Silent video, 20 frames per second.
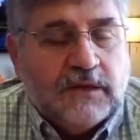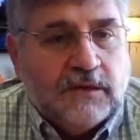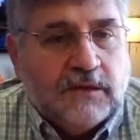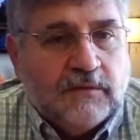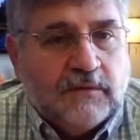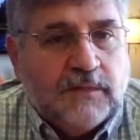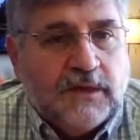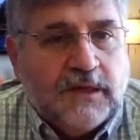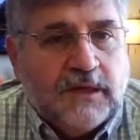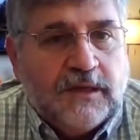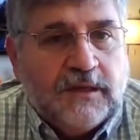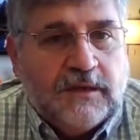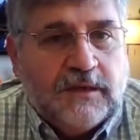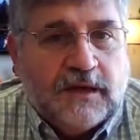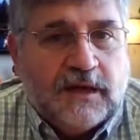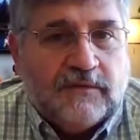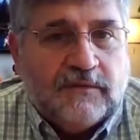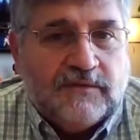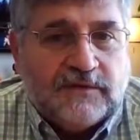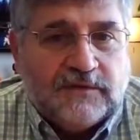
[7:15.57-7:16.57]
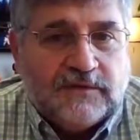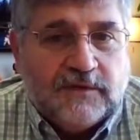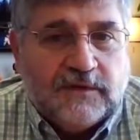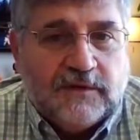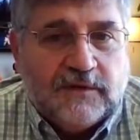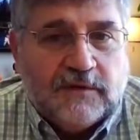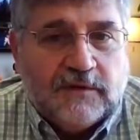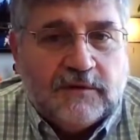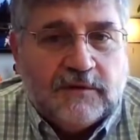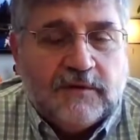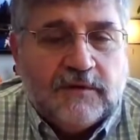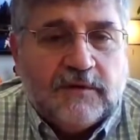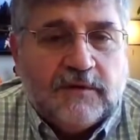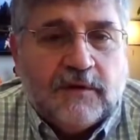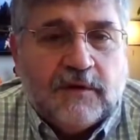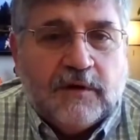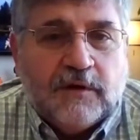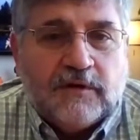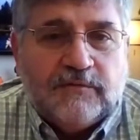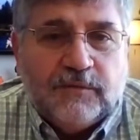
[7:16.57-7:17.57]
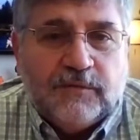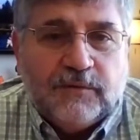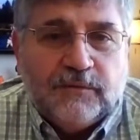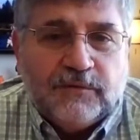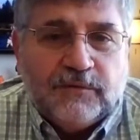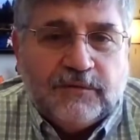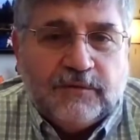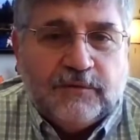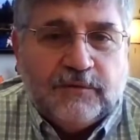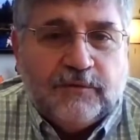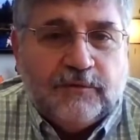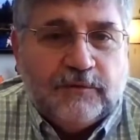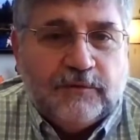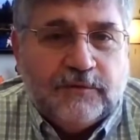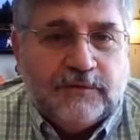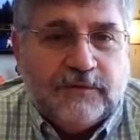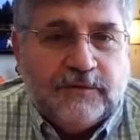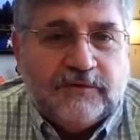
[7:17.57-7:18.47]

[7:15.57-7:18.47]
Um, obviously, the husband was a little